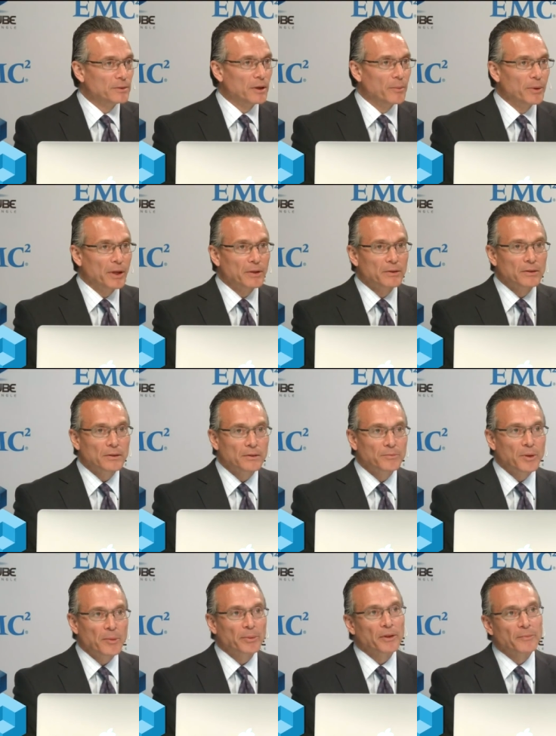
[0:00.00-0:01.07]
I mean,
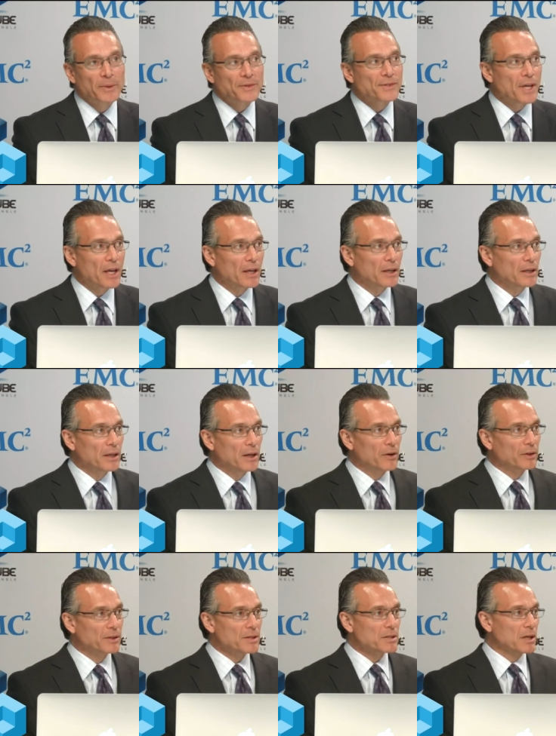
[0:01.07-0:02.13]
people have been saying
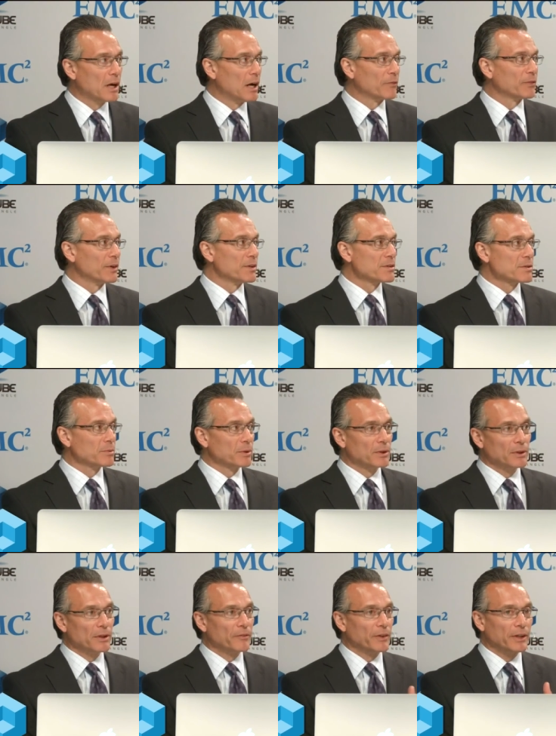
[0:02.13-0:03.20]
here at this conference,
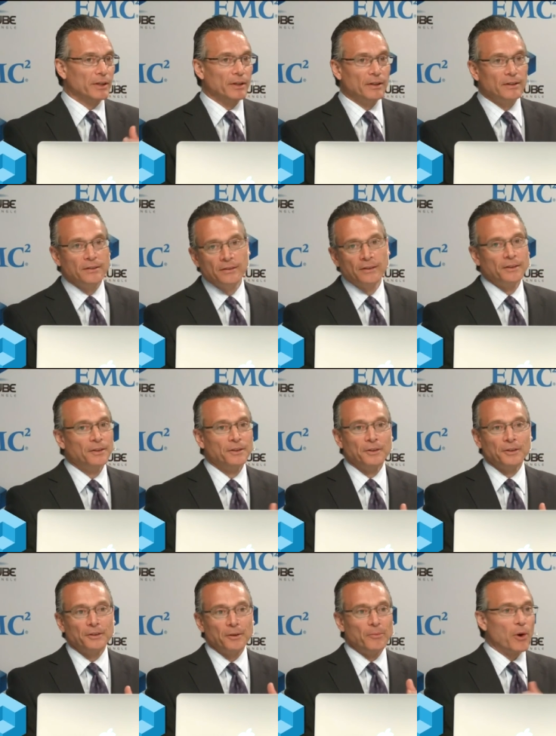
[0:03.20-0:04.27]
we're living in
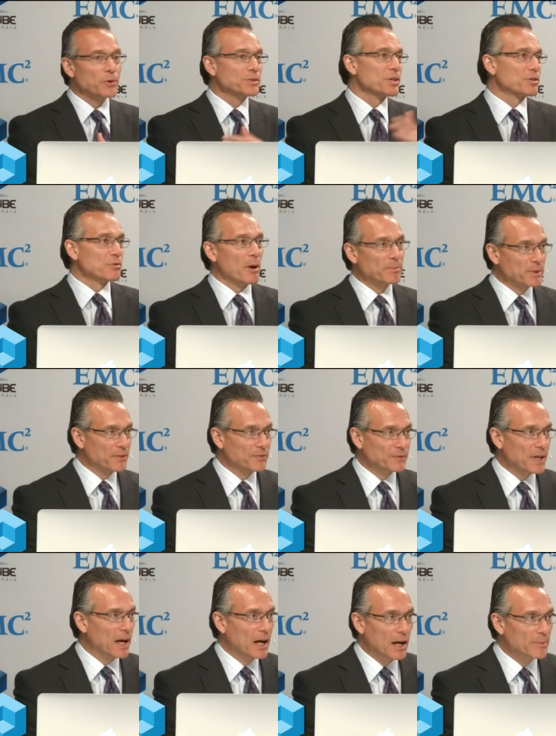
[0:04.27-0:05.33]
the most
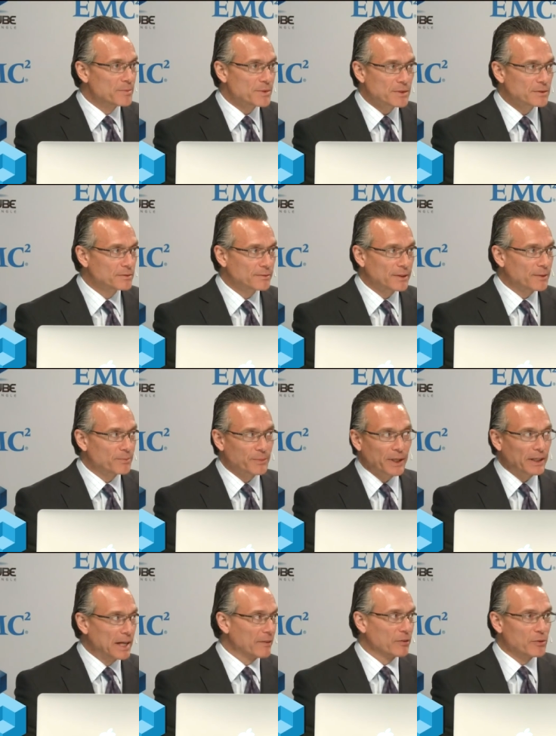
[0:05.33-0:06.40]
disruptive times that we
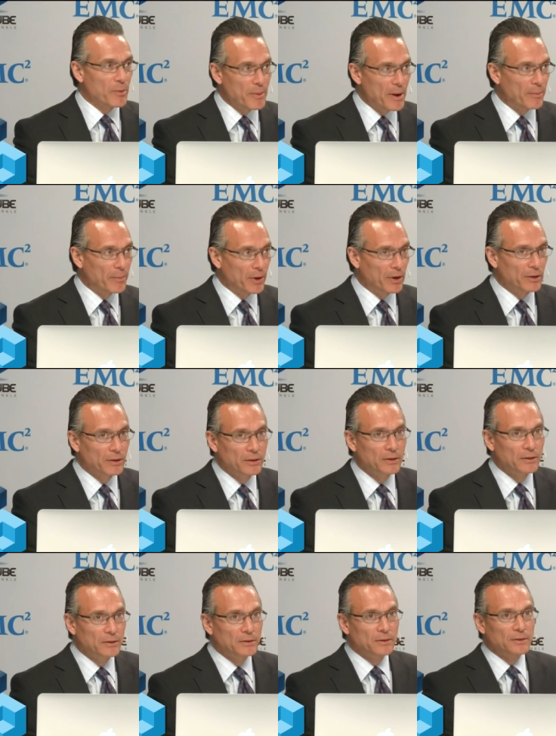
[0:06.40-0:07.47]
can ever remember.
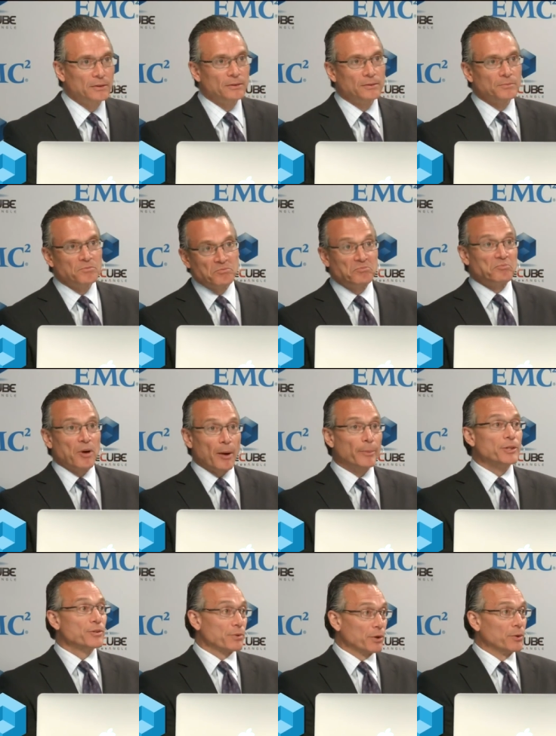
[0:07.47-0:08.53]
Mm -hmm.
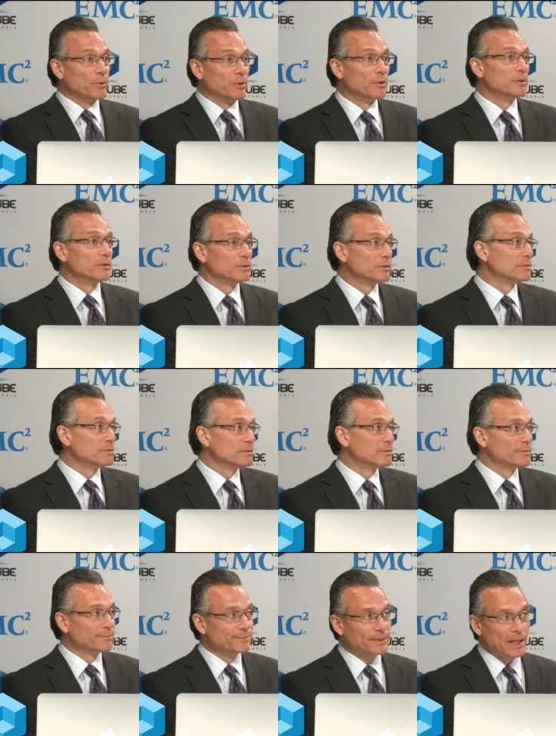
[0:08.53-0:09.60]
Probably true. Yeah.
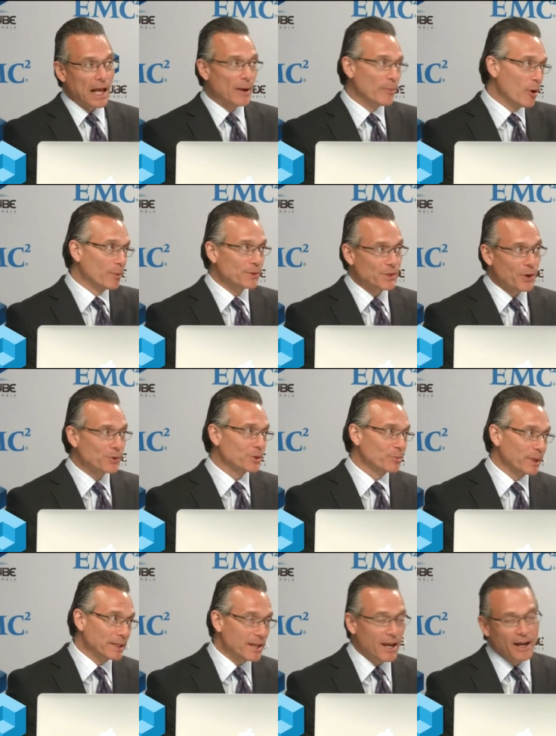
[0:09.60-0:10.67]
Cloud, mobile, social,
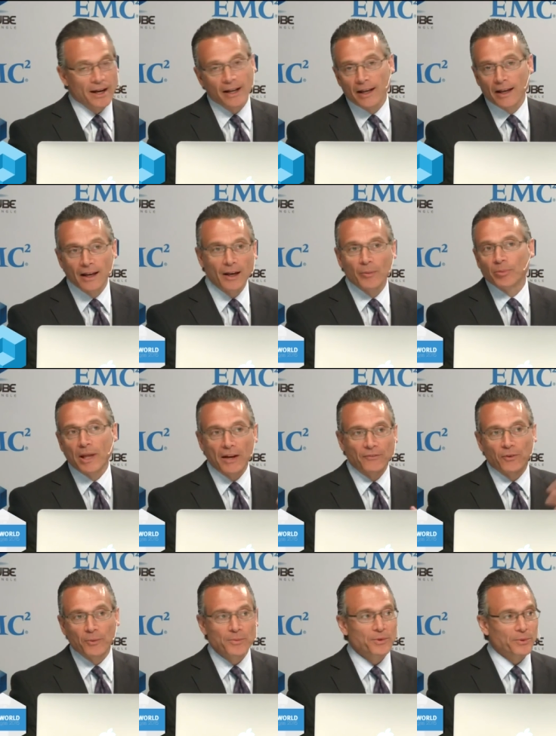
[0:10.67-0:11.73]
big data,
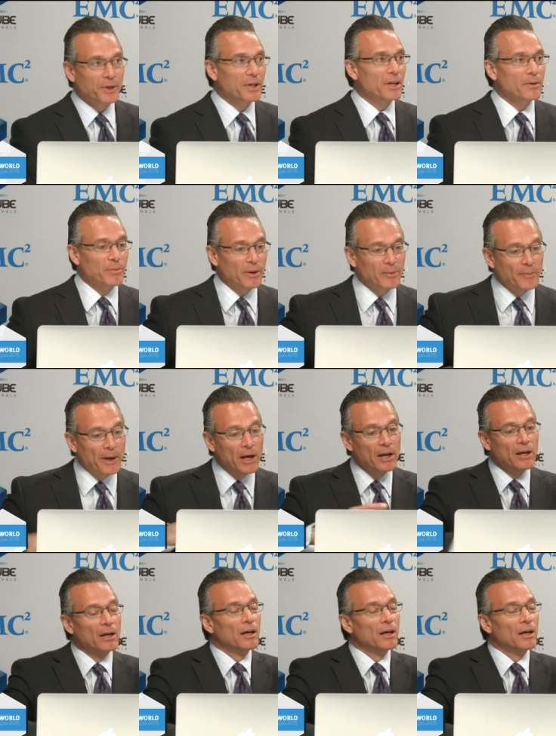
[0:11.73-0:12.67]
platform three, blah, blah, blah.